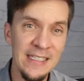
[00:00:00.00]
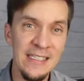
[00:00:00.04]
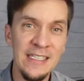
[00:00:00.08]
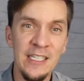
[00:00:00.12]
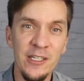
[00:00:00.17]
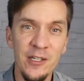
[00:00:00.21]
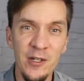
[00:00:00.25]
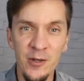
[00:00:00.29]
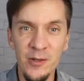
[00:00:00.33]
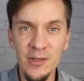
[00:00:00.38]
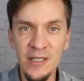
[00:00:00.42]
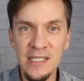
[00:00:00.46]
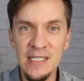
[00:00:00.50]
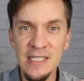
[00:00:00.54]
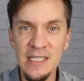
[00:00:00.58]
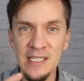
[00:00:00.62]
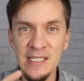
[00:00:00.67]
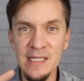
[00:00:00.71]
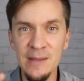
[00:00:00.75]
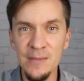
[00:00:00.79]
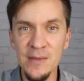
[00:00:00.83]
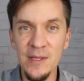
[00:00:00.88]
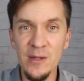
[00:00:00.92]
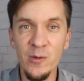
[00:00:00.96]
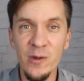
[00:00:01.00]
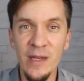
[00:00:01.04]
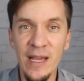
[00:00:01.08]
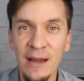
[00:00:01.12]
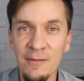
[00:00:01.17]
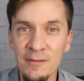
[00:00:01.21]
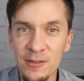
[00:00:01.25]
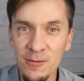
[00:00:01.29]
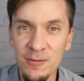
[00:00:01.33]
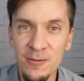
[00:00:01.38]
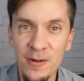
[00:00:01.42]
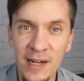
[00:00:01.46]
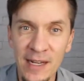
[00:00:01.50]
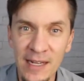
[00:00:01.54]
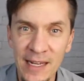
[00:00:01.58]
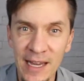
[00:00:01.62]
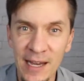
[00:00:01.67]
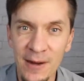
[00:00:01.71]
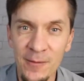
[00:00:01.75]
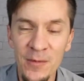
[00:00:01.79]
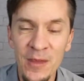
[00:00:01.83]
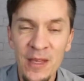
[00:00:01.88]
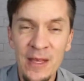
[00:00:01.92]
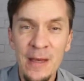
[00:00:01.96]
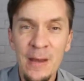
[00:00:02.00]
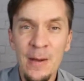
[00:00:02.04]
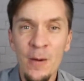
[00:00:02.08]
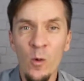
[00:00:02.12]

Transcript: you know, this is something we have to find out.